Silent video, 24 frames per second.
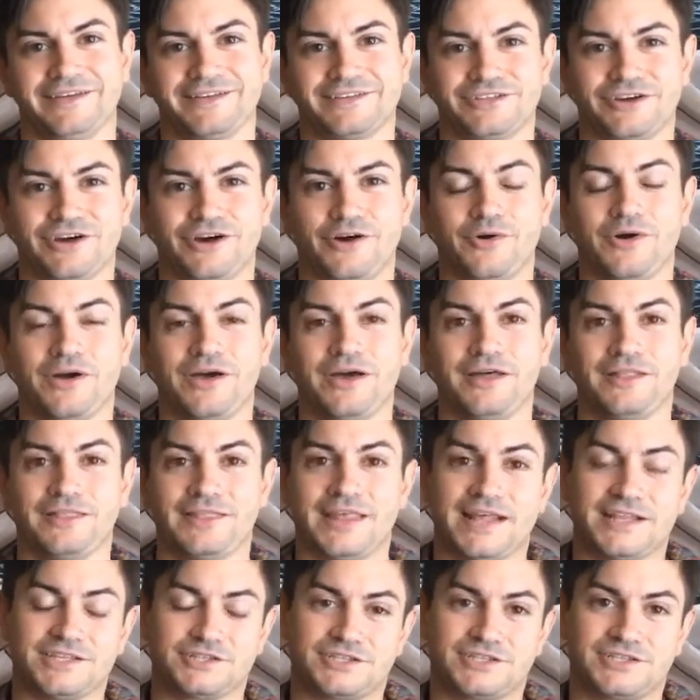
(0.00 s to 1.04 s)
So
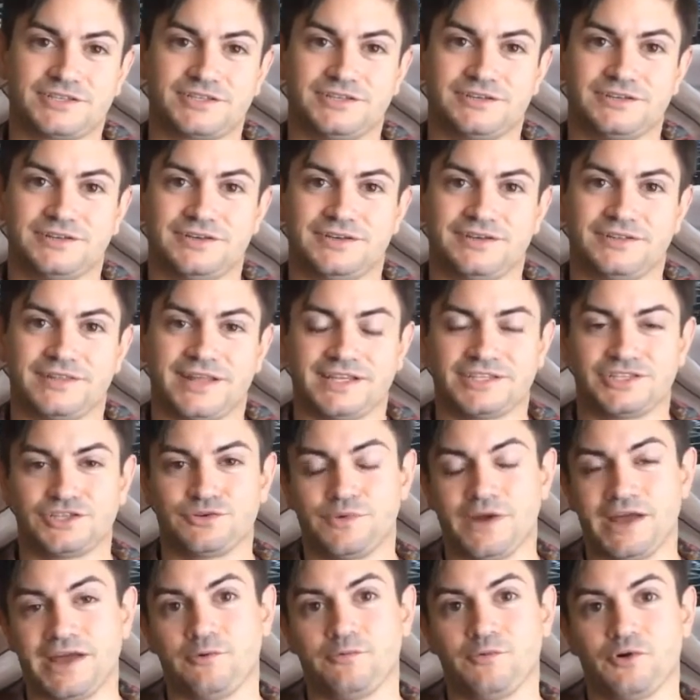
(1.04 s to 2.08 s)
that's, that's the
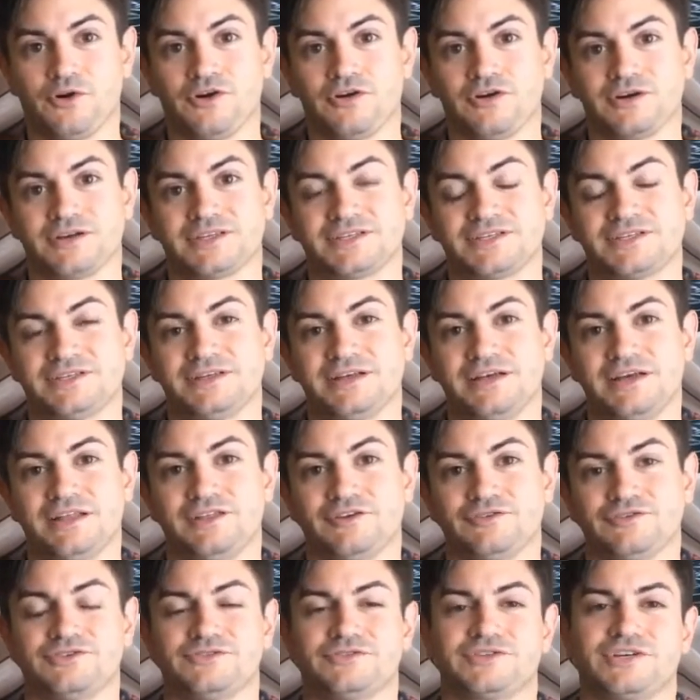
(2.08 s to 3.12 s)
way it works.
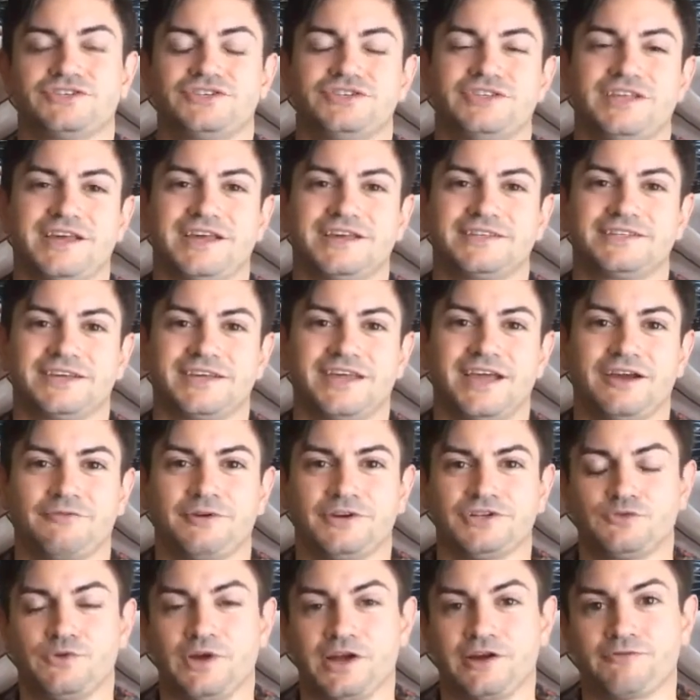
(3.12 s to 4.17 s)
There's no such thing as a get
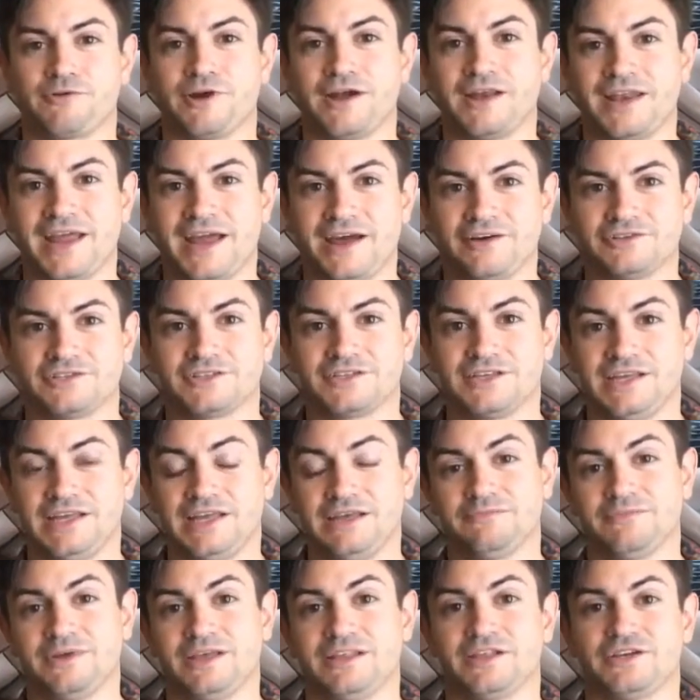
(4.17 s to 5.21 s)
rich quick right now
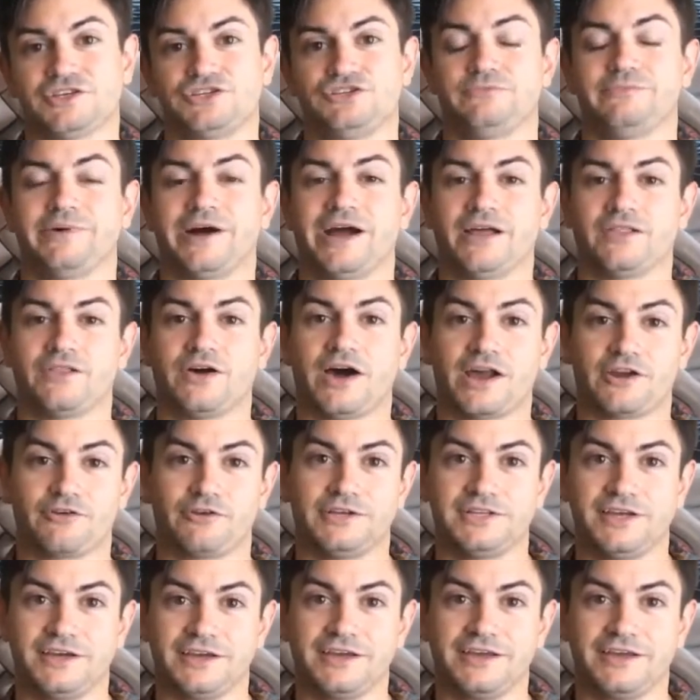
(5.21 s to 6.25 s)
scheme unless you buy a lottery
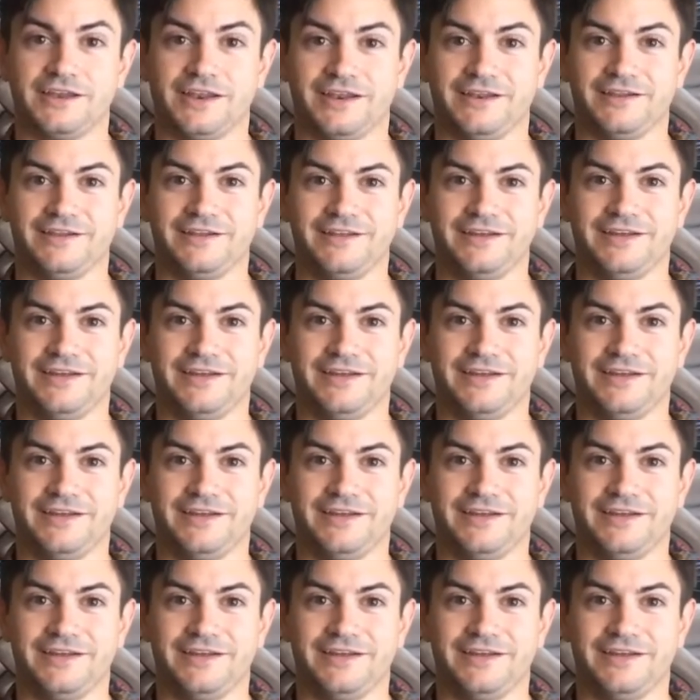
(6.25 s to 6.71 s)
ticket.